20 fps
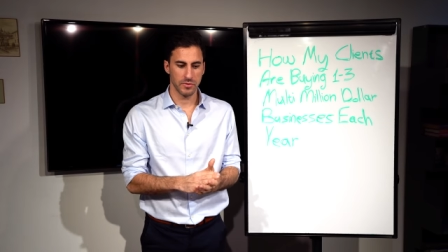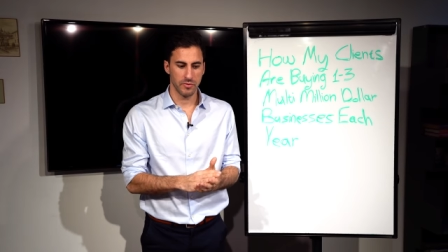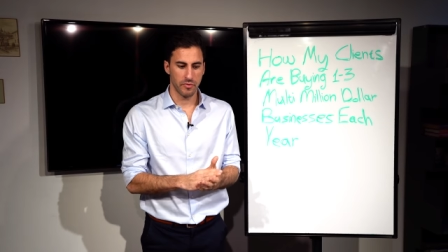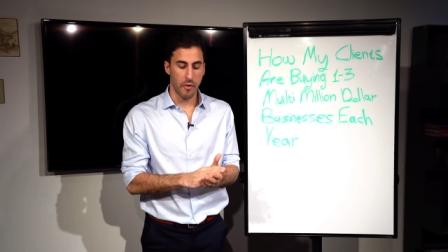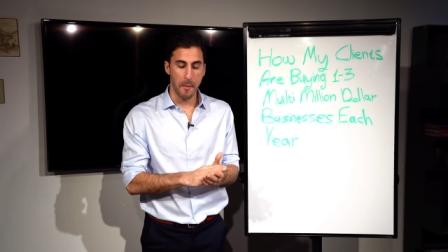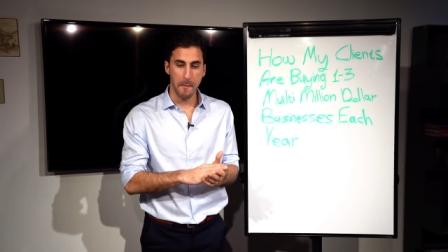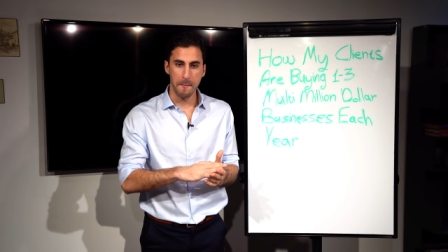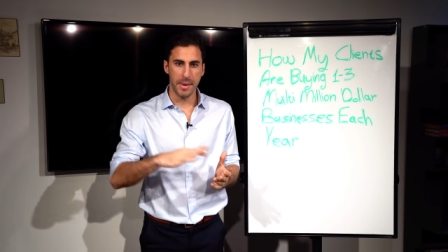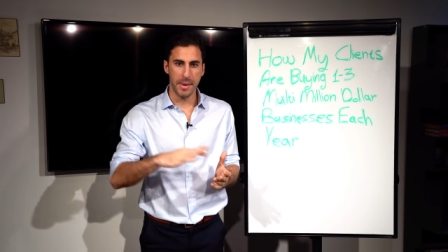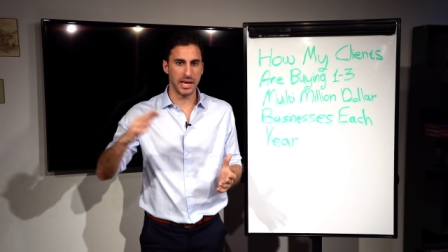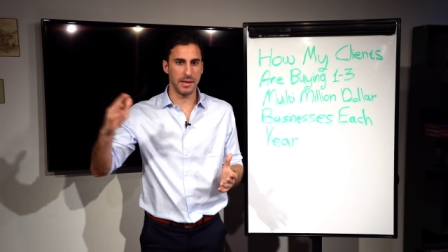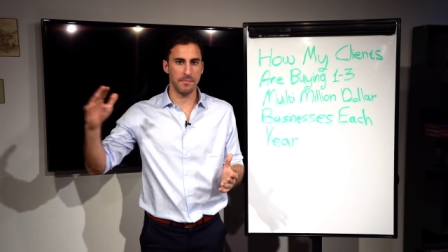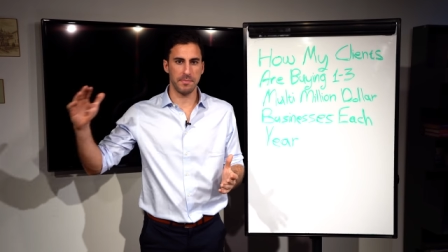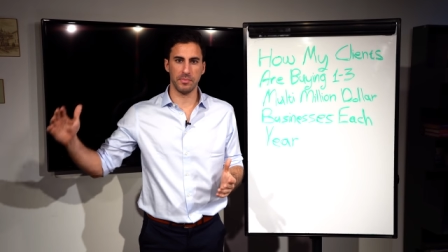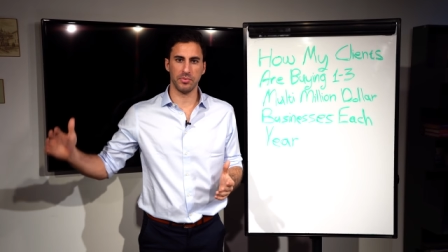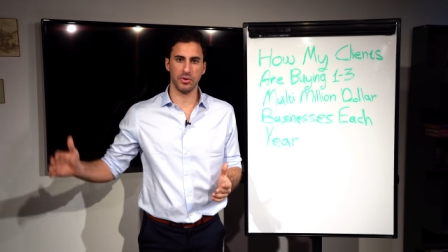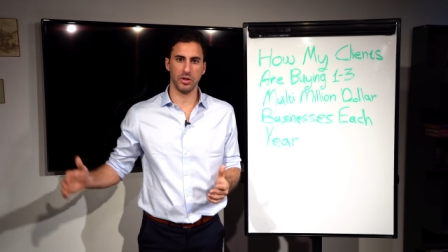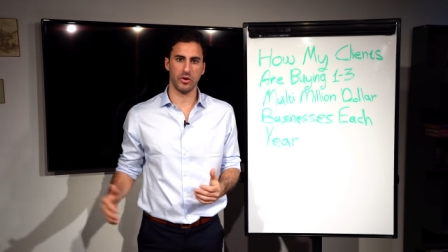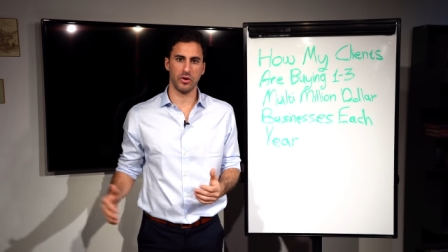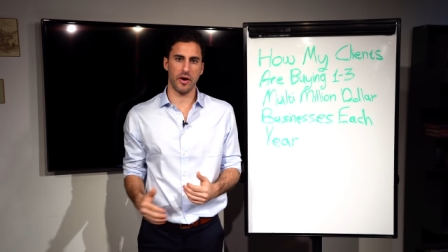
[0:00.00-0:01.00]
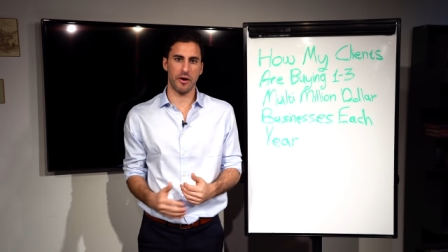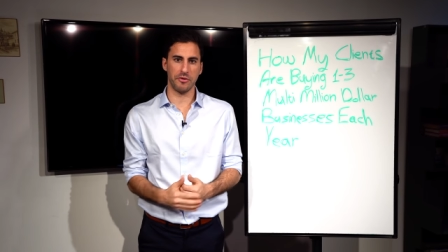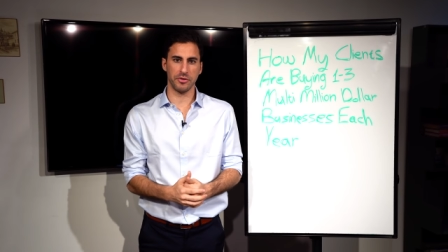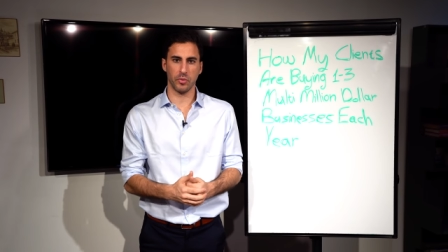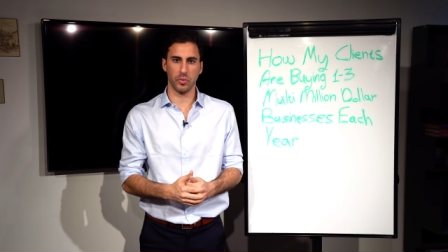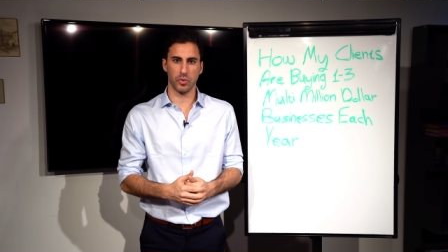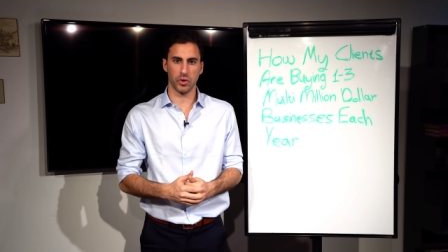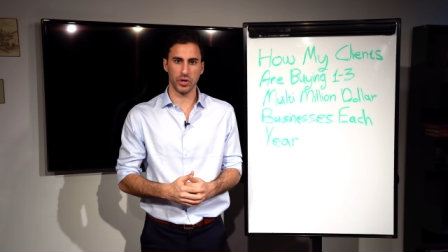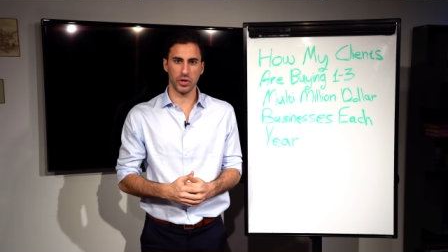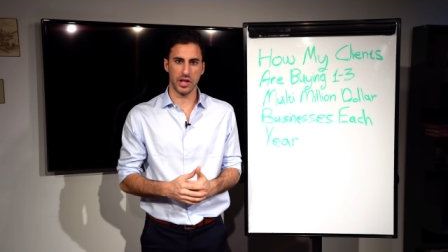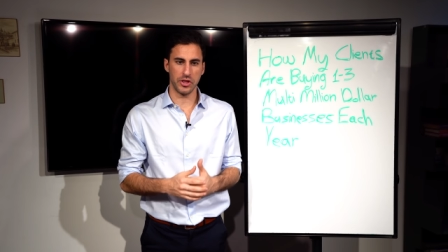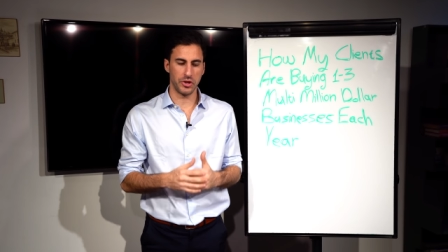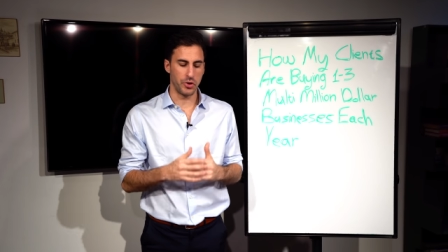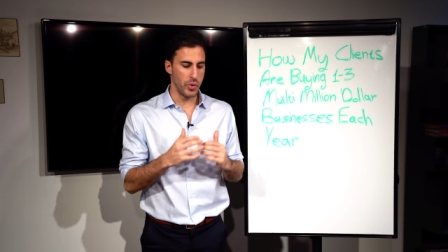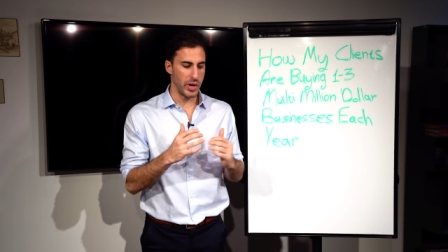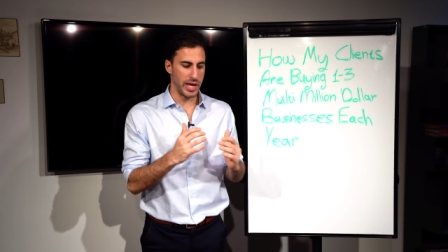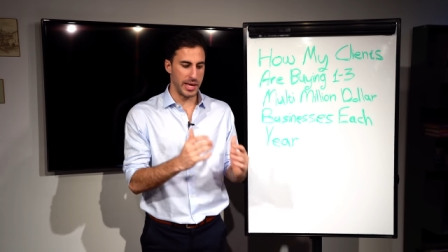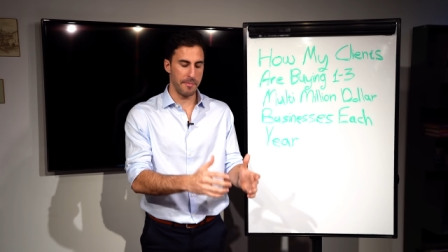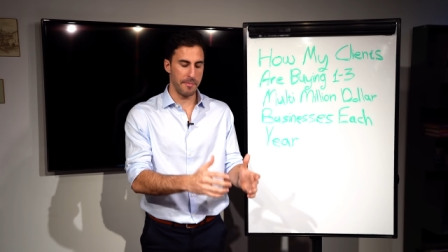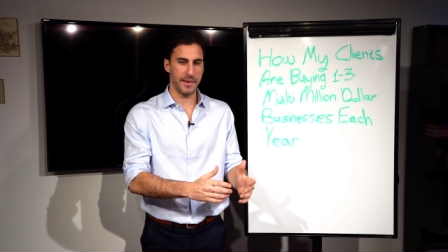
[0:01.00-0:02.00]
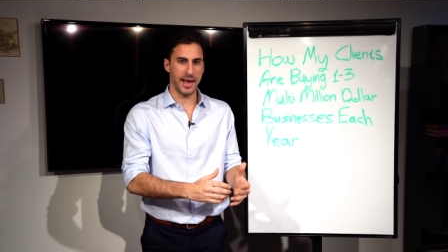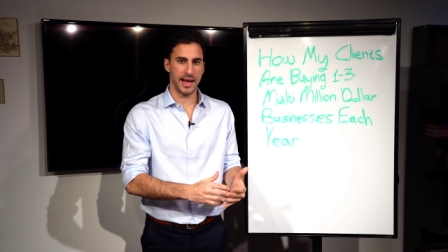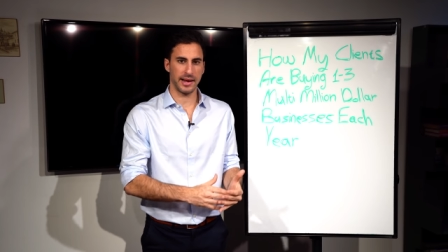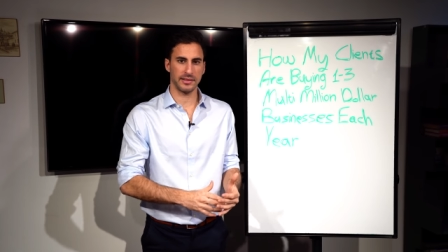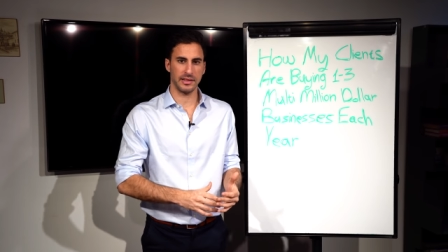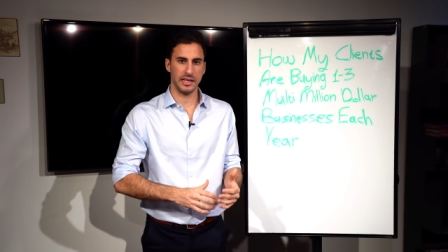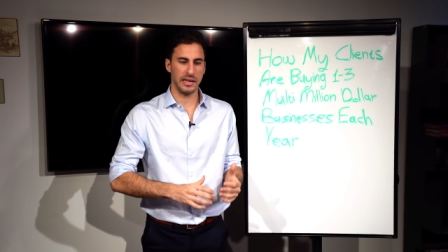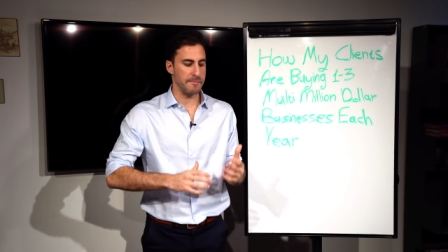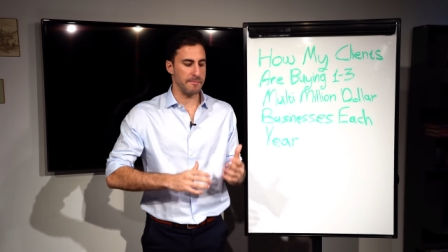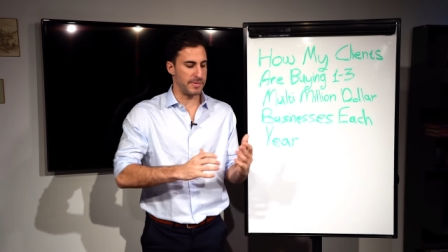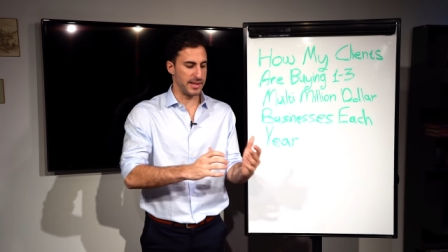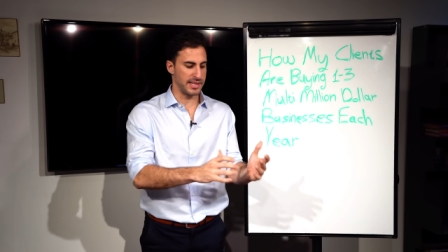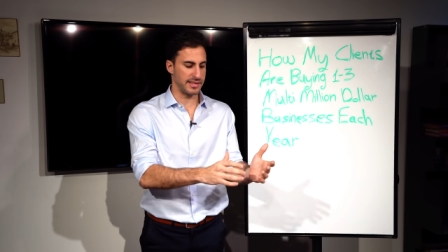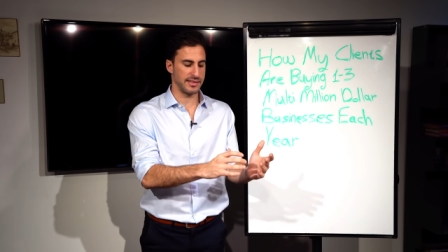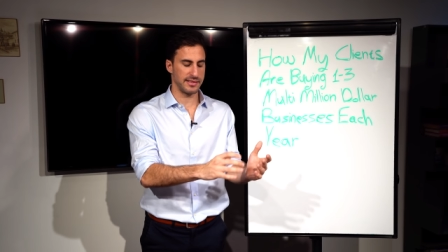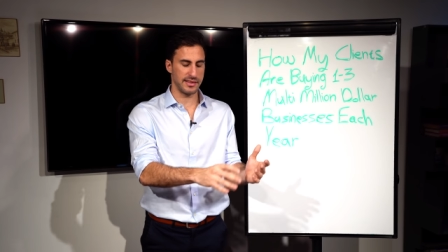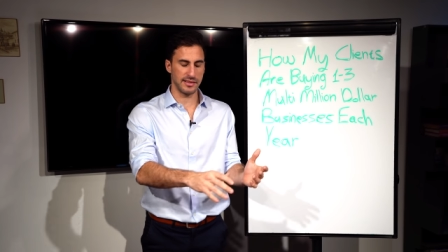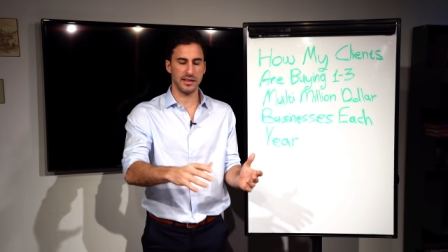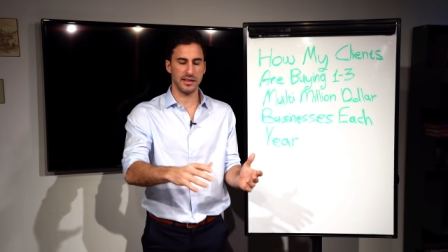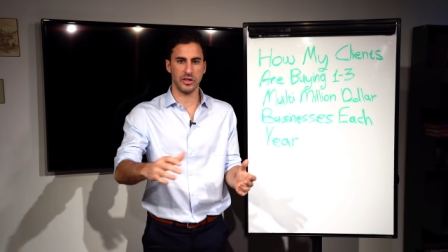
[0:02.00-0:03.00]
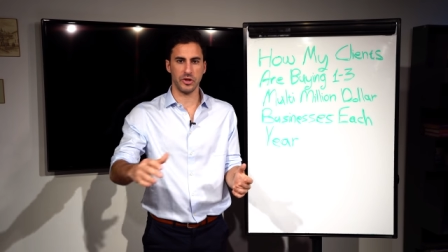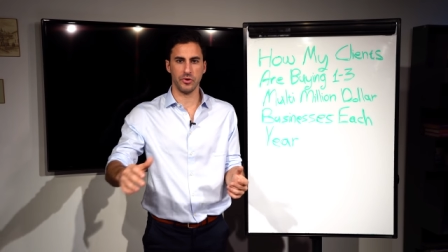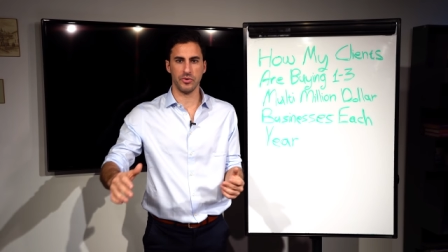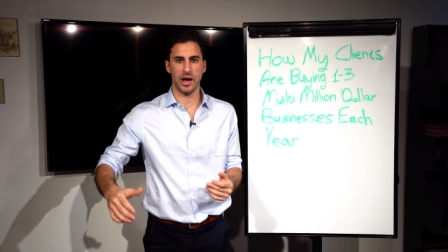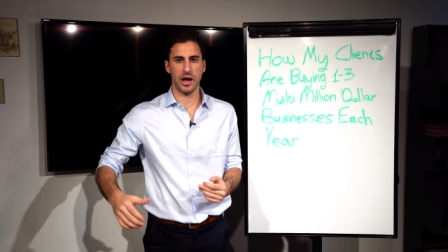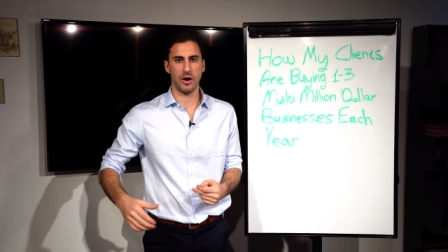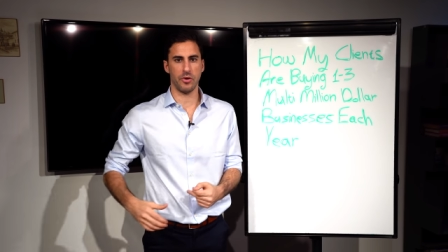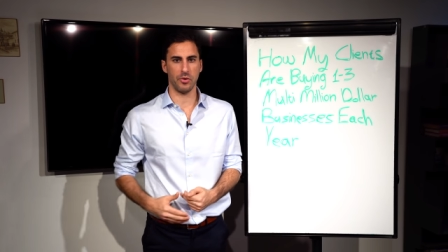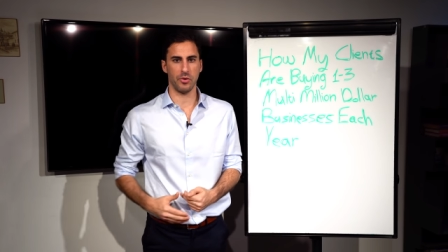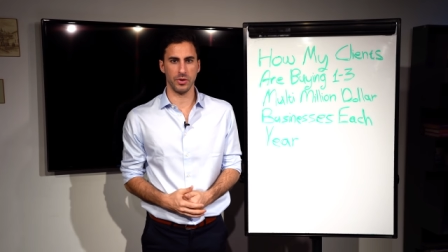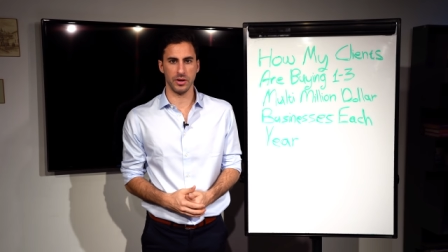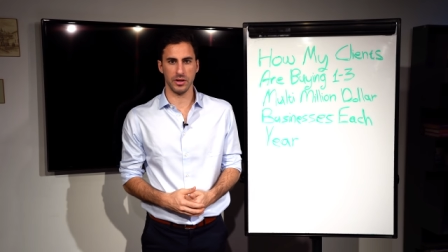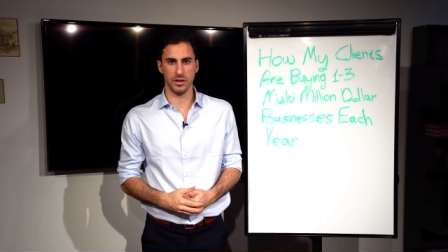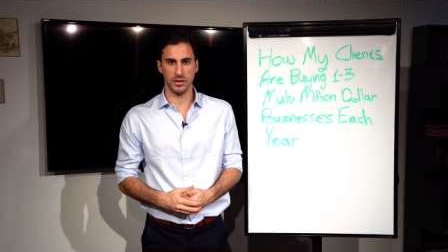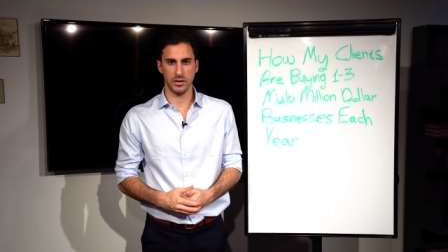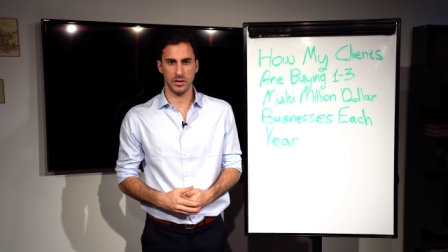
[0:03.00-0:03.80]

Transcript: from many people around the world that you impact in businesses that you now own.